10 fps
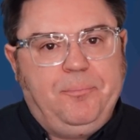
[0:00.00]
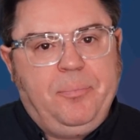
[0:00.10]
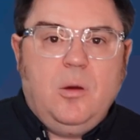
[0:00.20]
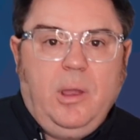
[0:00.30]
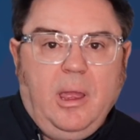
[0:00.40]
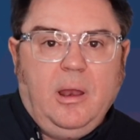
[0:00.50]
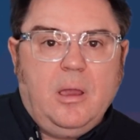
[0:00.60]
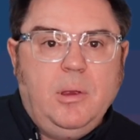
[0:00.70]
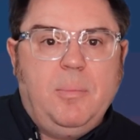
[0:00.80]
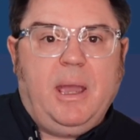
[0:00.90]
So again,
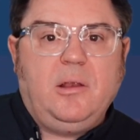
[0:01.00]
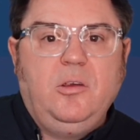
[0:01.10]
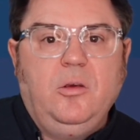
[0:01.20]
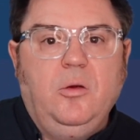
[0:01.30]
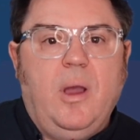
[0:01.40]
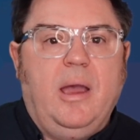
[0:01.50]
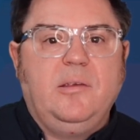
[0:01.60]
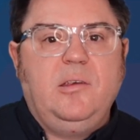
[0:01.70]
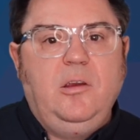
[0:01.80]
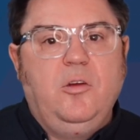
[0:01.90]
coming back to our
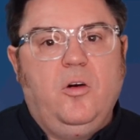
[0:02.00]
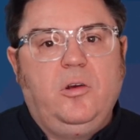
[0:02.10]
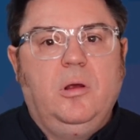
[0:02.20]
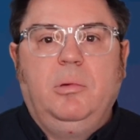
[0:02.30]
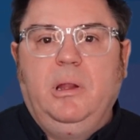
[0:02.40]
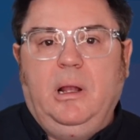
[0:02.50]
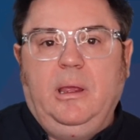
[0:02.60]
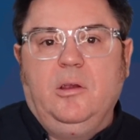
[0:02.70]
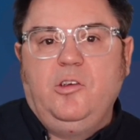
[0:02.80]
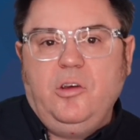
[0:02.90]
senior doctor
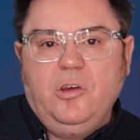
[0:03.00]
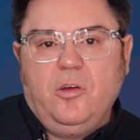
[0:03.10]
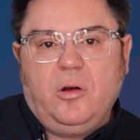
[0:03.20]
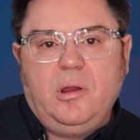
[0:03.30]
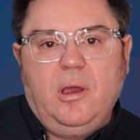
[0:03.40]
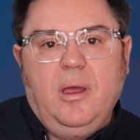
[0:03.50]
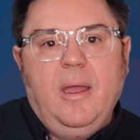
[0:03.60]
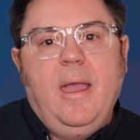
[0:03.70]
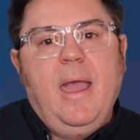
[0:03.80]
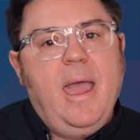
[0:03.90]
belittling a junior doctor,
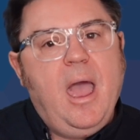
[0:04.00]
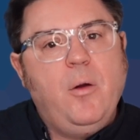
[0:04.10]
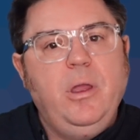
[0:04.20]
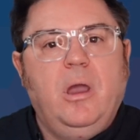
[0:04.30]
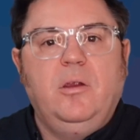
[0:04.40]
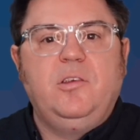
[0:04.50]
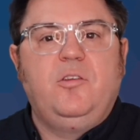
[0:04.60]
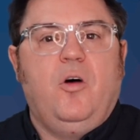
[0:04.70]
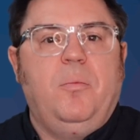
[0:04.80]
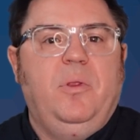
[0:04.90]
how are you going to
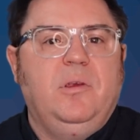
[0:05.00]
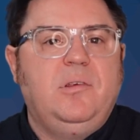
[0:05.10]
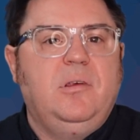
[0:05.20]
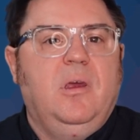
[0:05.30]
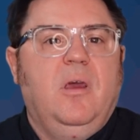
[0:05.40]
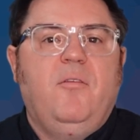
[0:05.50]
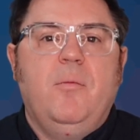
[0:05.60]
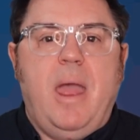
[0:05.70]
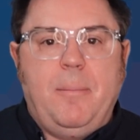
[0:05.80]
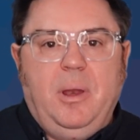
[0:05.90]
stop this
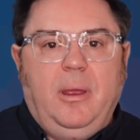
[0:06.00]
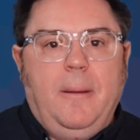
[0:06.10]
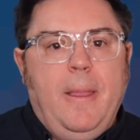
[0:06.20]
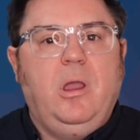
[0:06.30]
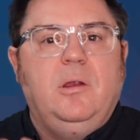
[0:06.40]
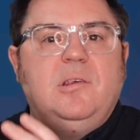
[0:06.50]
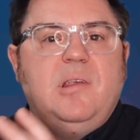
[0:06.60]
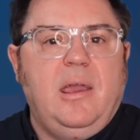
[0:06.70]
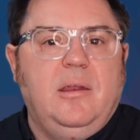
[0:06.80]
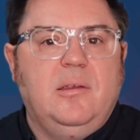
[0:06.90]
from happening? What are you going to
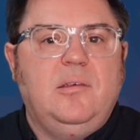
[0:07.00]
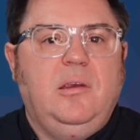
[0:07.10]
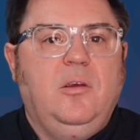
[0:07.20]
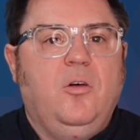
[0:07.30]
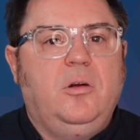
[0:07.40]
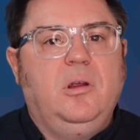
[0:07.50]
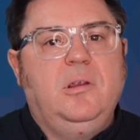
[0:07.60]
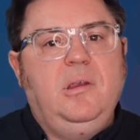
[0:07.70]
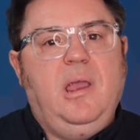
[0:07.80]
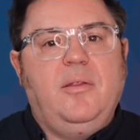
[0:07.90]
say to the senior doctor
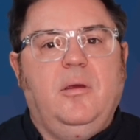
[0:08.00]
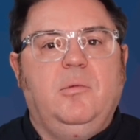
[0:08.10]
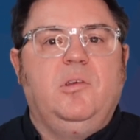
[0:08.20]
to get